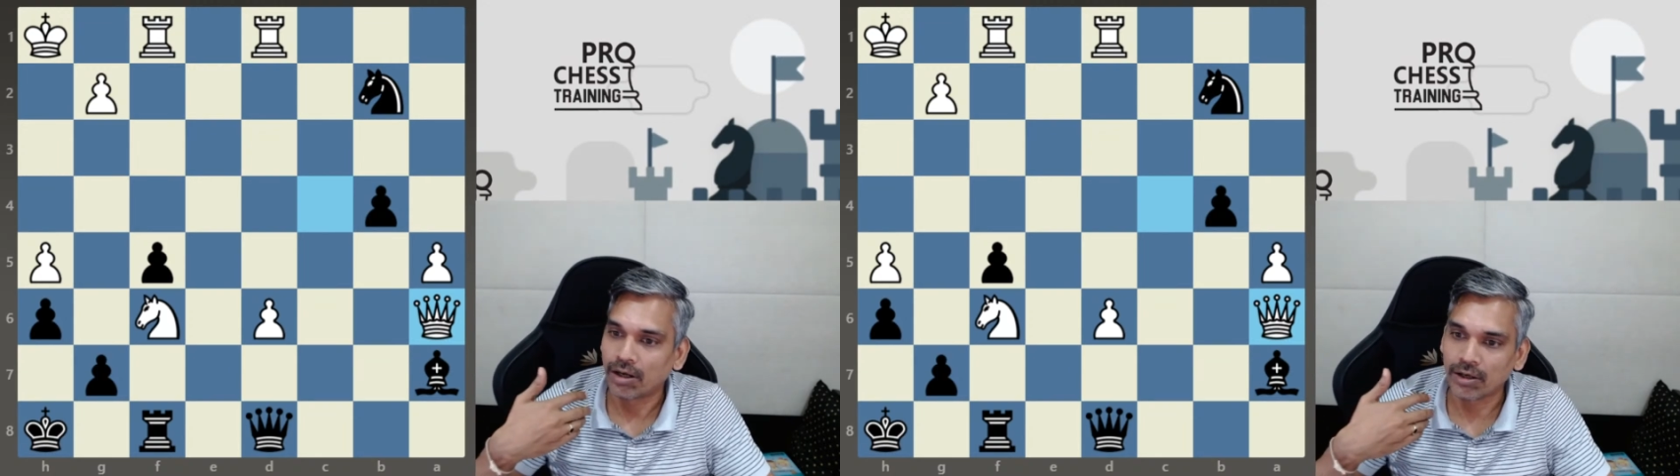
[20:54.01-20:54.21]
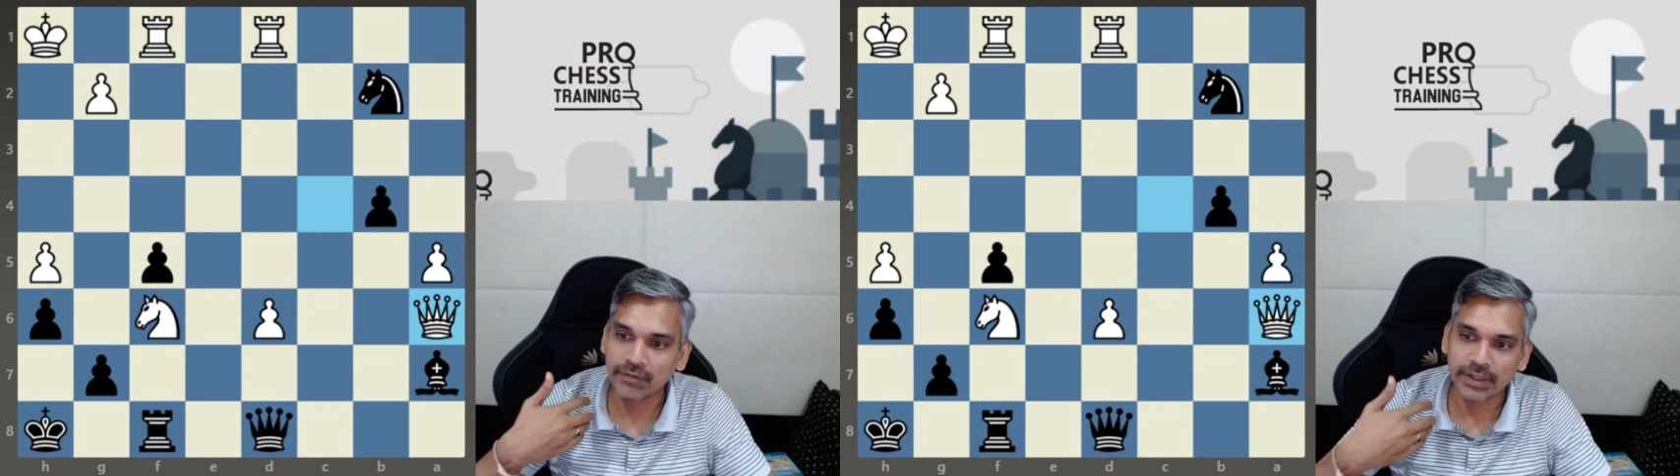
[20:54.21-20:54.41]

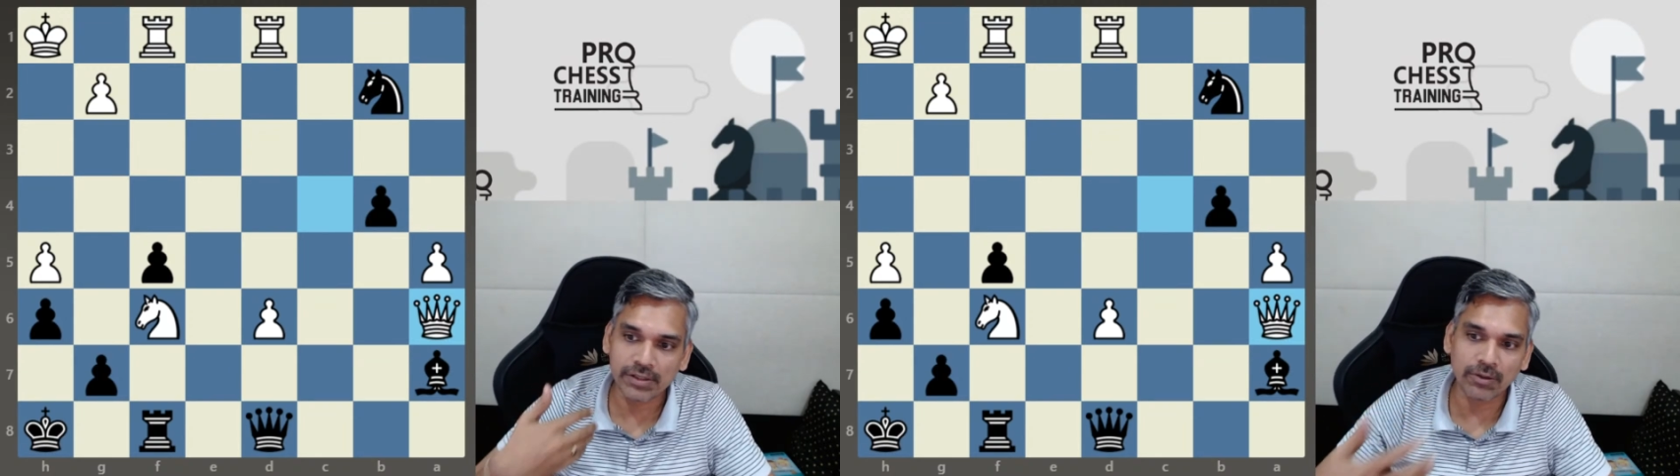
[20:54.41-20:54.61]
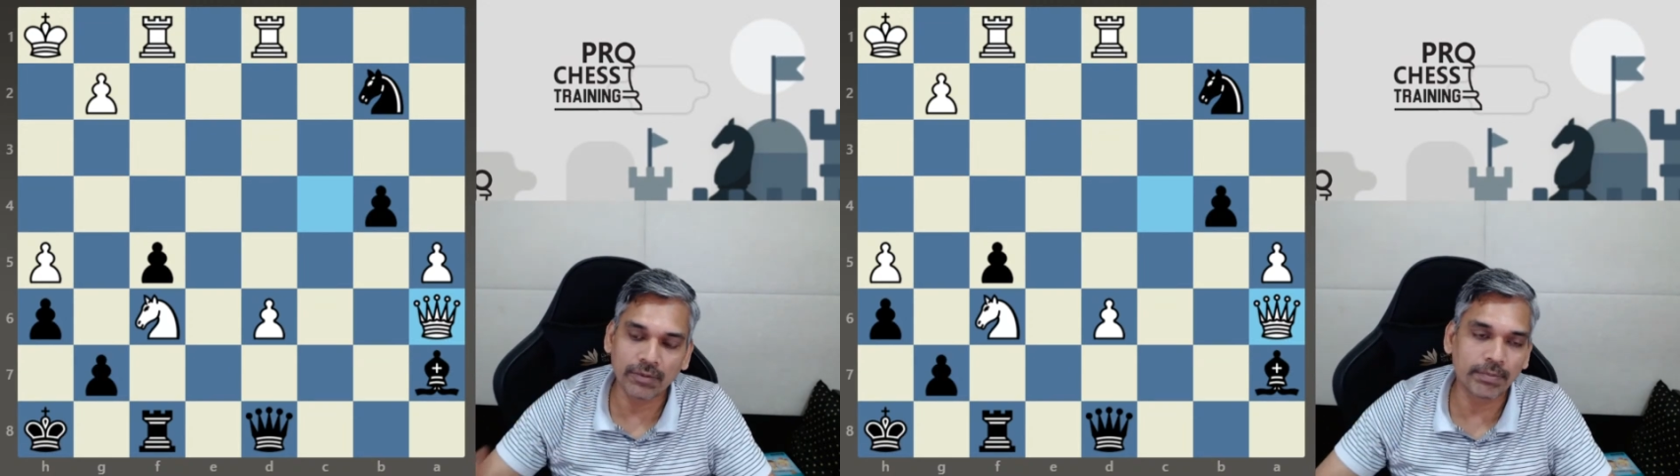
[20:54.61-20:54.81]

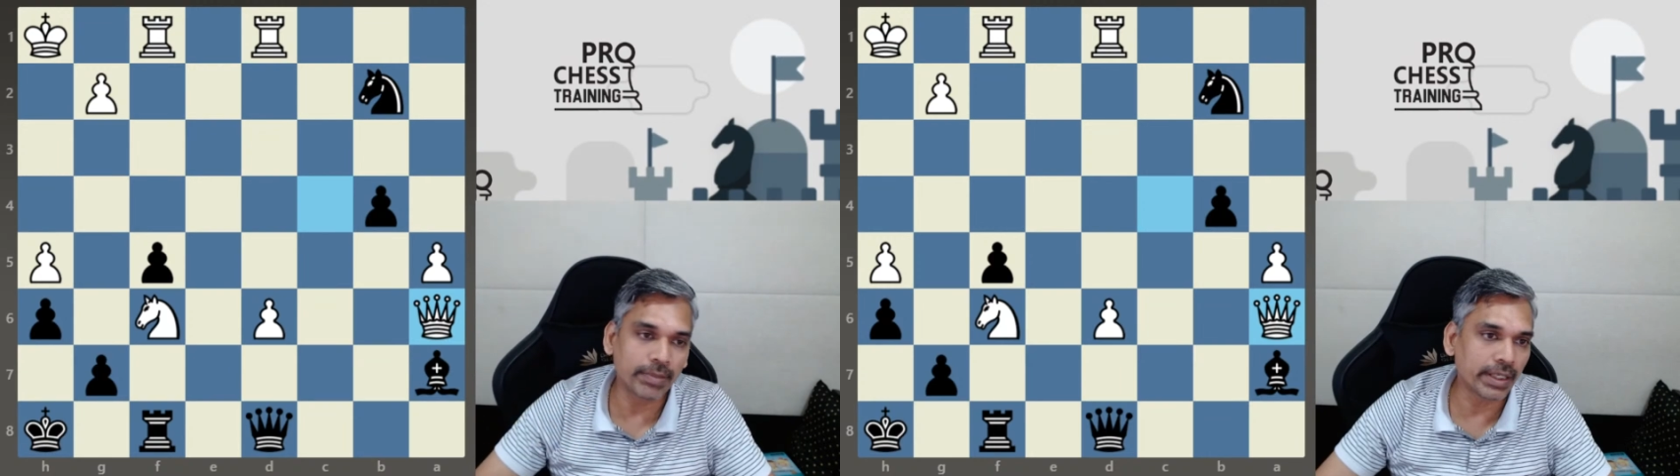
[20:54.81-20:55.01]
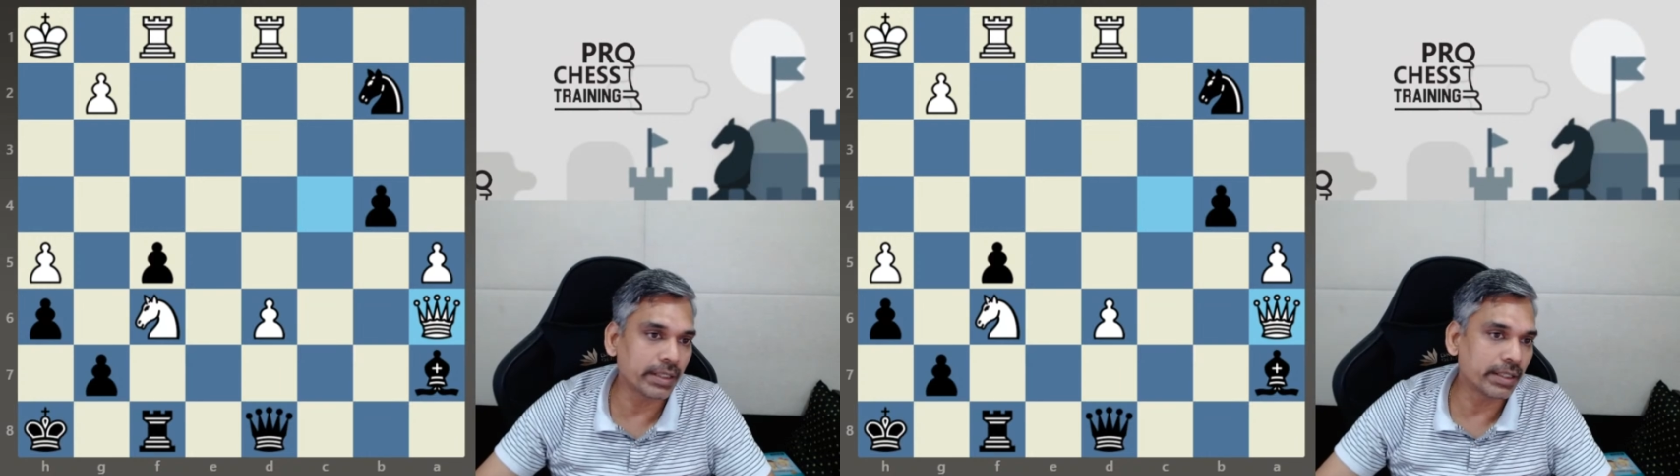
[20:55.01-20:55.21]
always play